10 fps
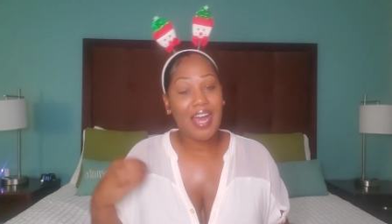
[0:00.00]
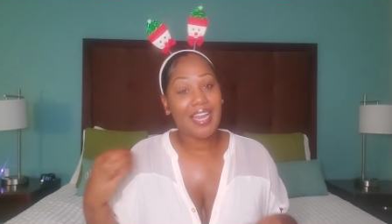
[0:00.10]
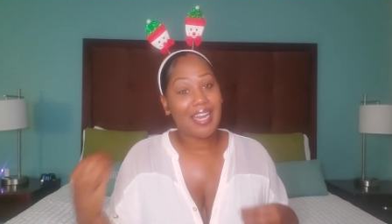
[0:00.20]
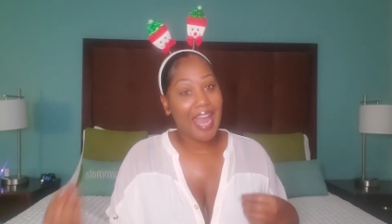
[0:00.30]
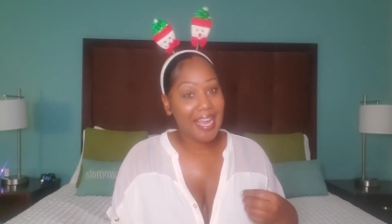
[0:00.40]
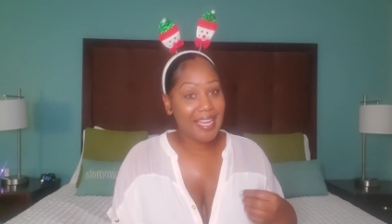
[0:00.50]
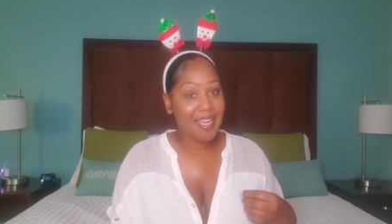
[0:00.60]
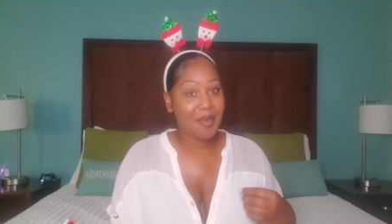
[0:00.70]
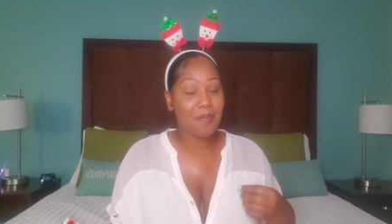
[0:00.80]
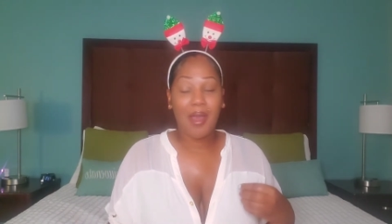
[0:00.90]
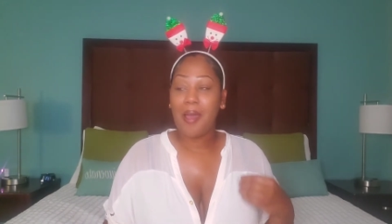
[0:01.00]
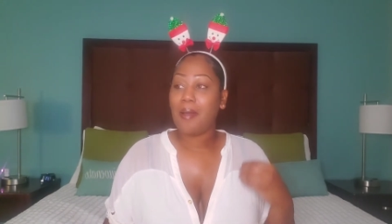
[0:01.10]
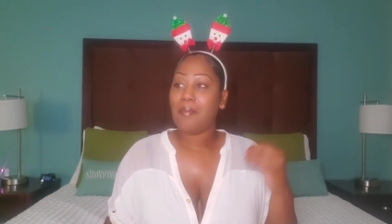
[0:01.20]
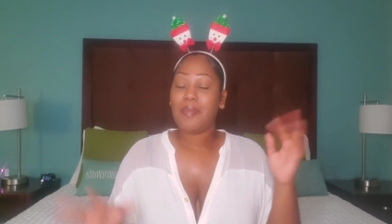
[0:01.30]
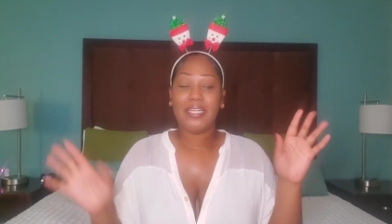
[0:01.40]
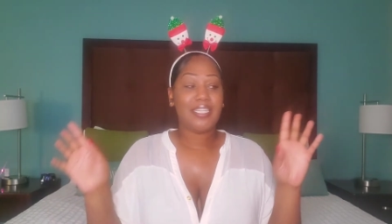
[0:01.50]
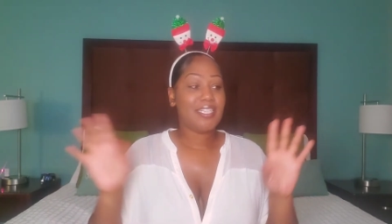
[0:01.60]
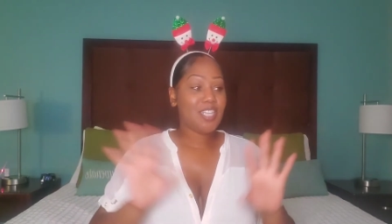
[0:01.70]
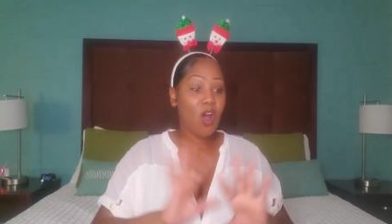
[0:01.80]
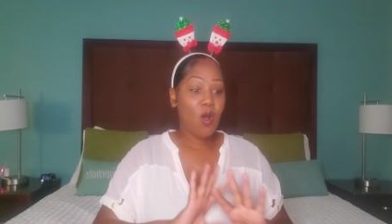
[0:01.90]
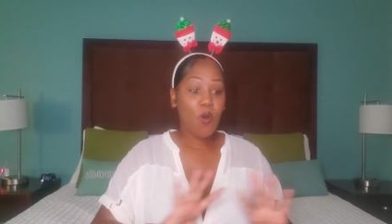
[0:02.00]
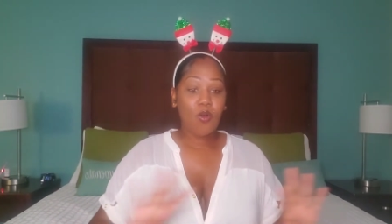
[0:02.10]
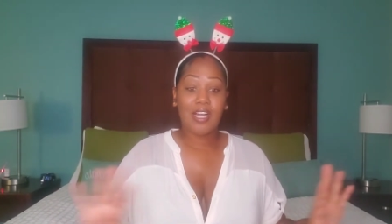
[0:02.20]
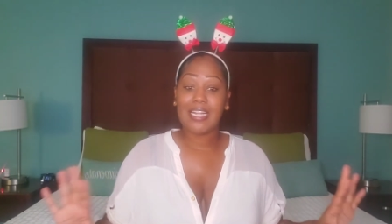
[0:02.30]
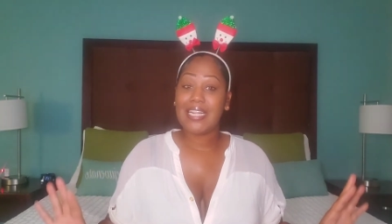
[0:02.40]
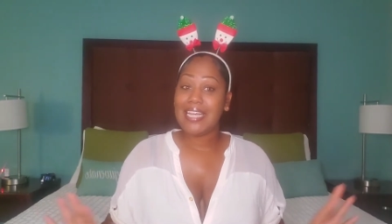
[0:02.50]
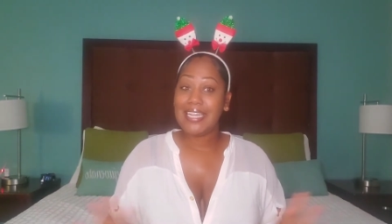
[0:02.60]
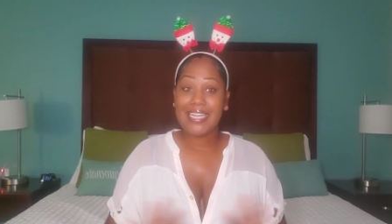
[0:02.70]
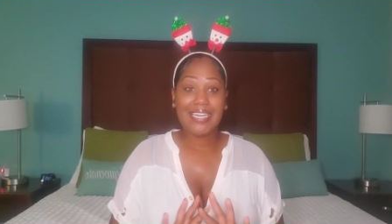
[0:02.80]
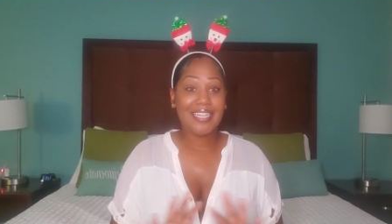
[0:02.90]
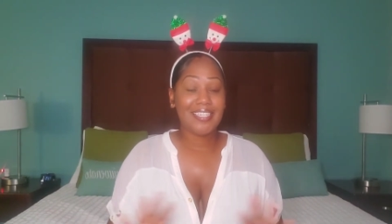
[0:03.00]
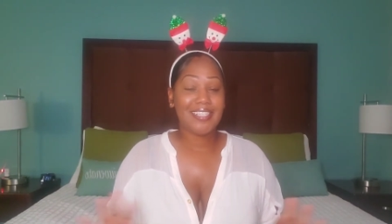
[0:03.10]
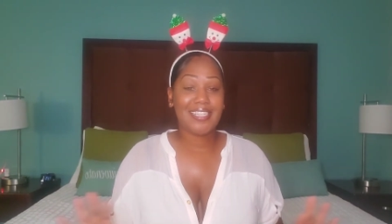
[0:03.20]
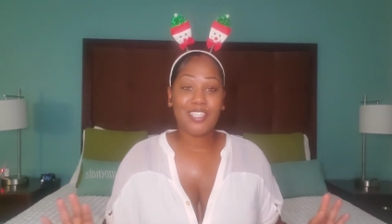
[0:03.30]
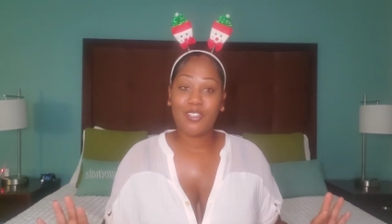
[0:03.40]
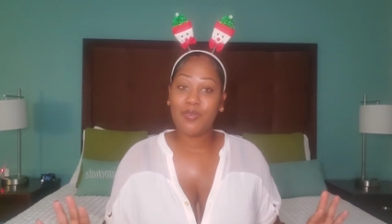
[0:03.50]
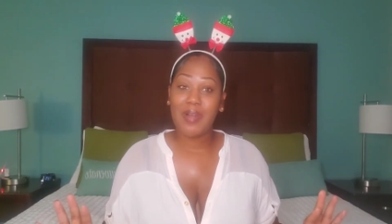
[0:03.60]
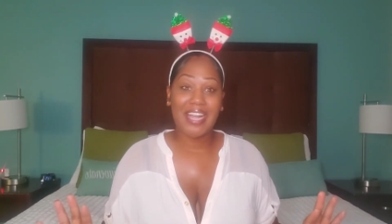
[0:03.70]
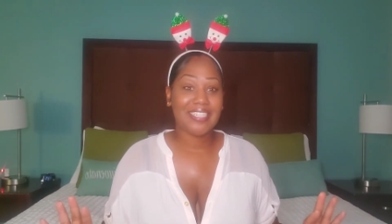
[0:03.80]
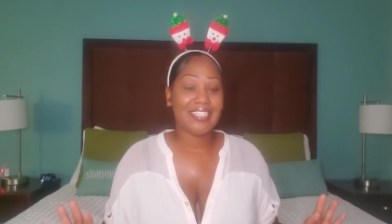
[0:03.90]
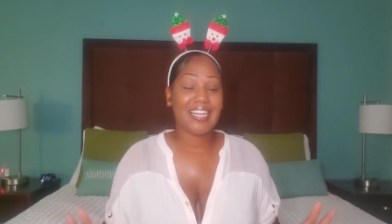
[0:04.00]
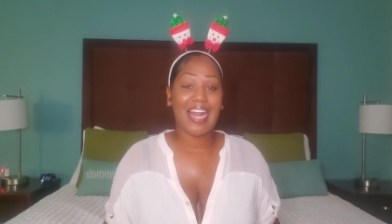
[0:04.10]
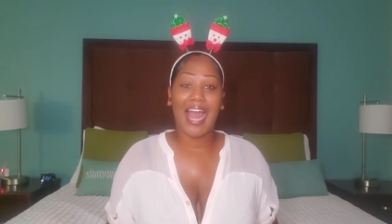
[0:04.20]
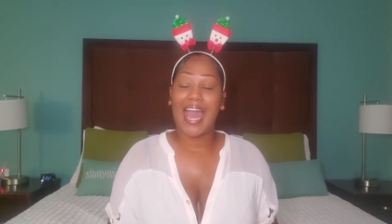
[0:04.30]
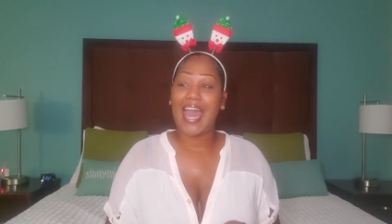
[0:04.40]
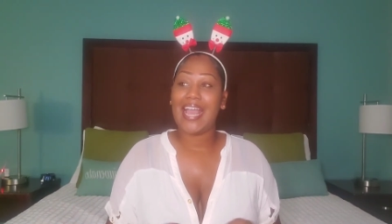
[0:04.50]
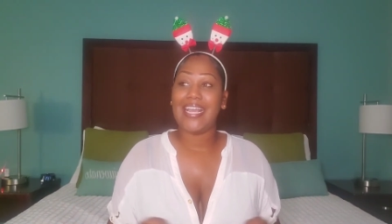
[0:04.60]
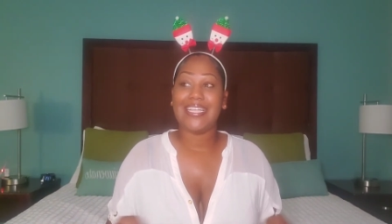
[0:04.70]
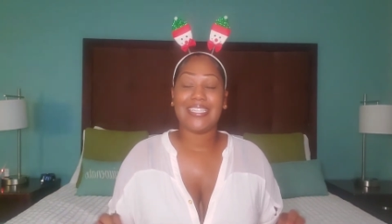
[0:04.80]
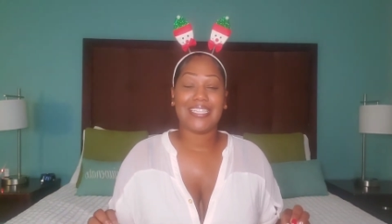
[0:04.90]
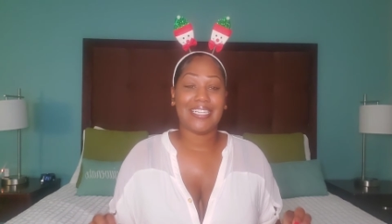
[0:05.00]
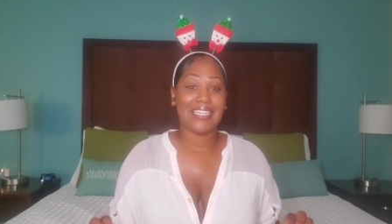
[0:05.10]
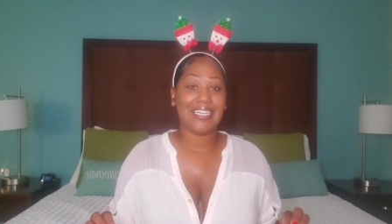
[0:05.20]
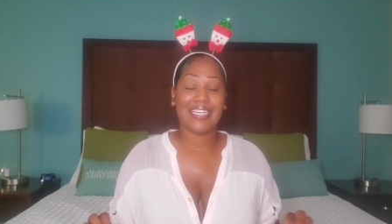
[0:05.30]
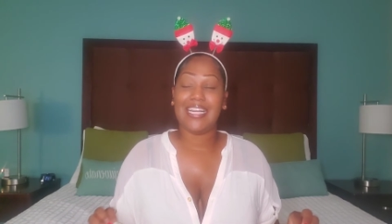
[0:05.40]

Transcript: I like him, but this whole cleanliness situation, I, it's a,